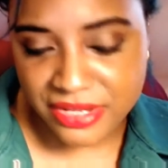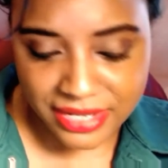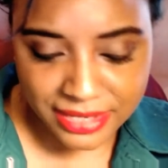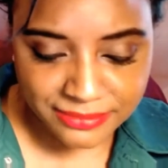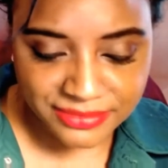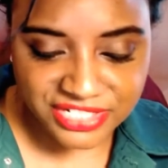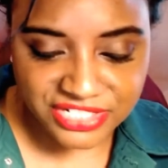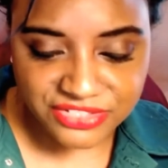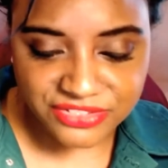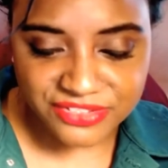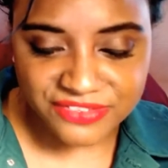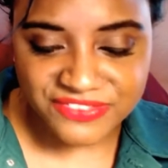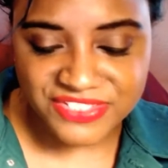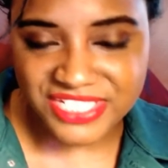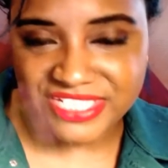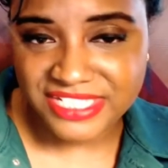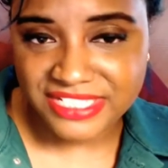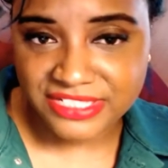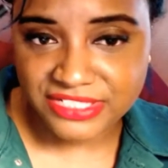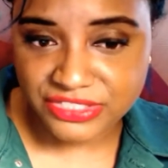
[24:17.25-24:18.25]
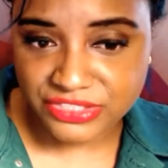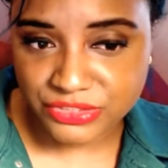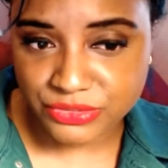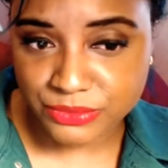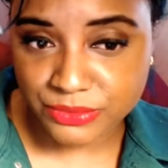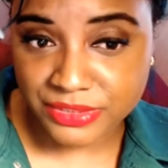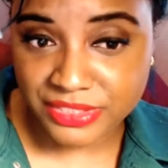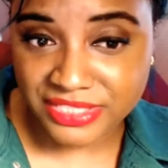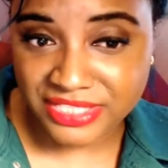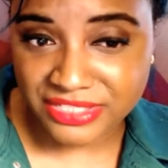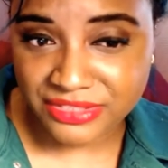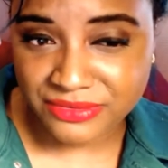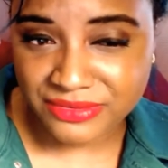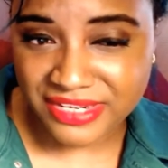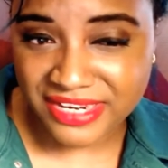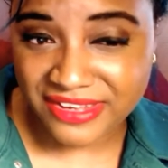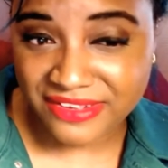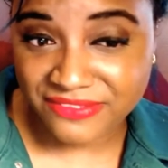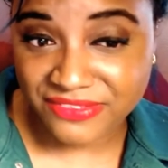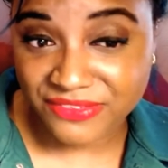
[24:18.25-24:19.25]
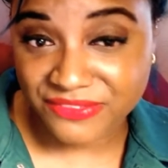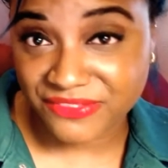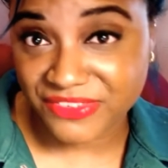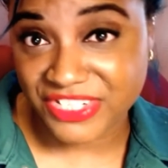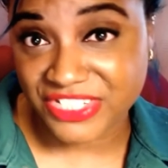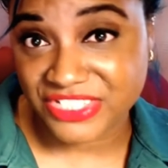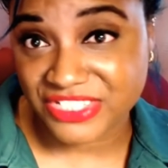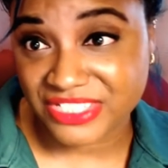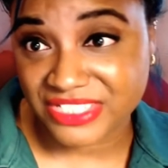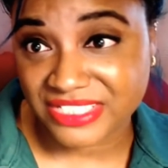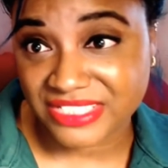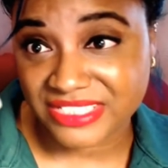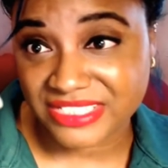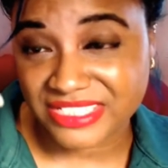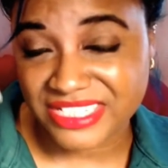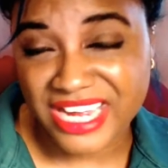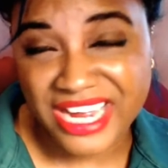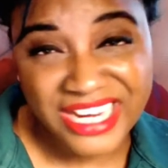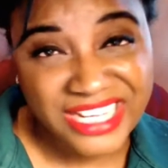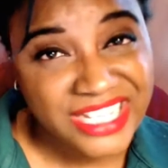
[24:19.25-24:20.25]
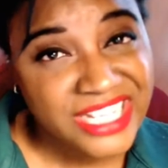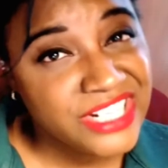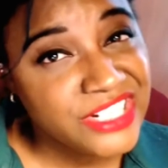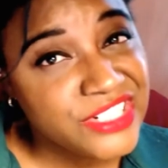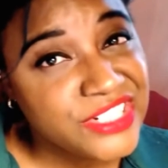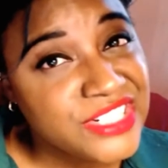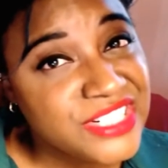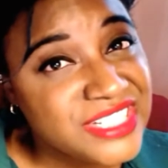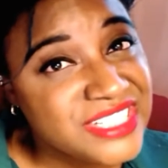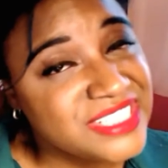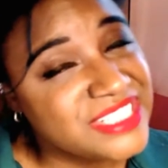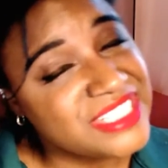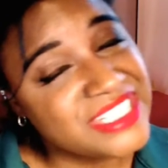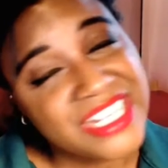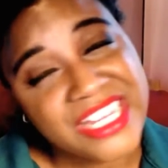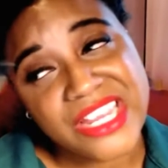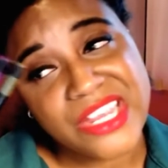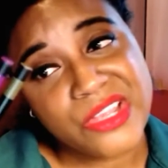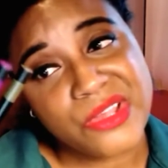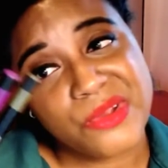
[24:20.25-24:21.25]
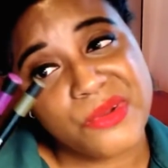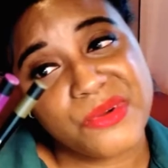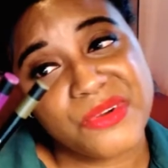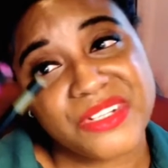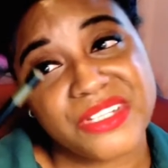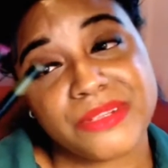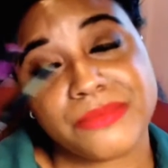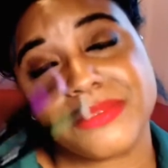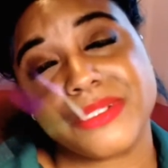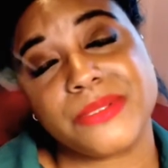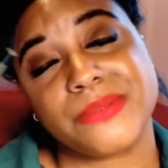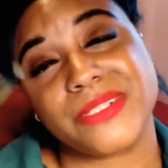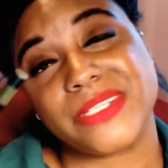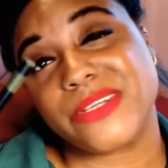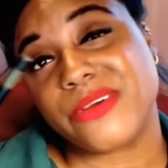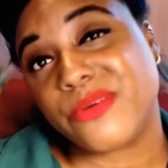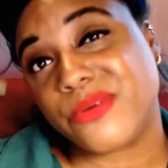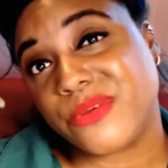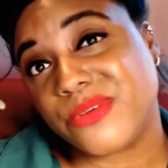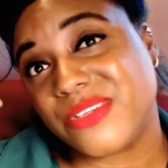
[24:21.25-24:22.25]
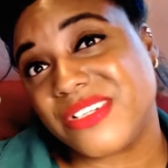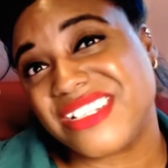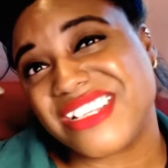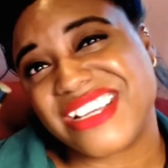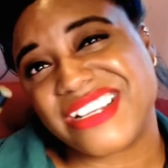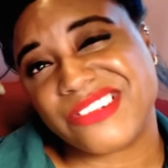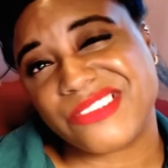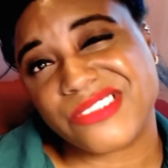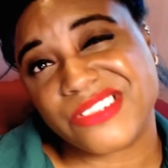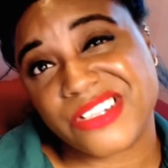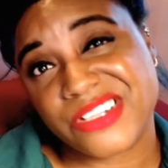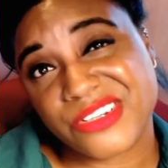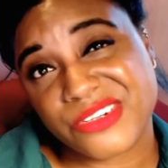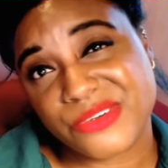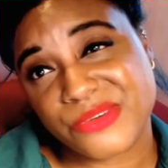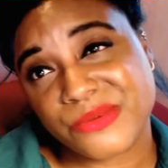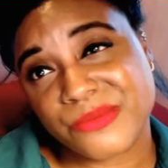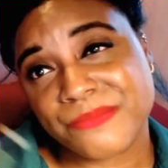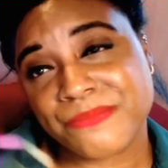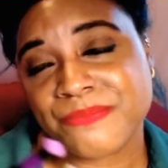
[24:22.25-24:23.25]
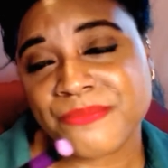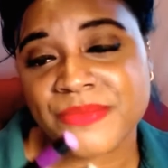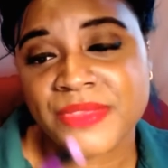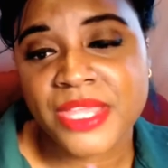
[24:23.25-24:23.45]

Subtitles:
I'm not sure if just in the store they don't have the freshest eyeliners, or they're really, really old. I don't know.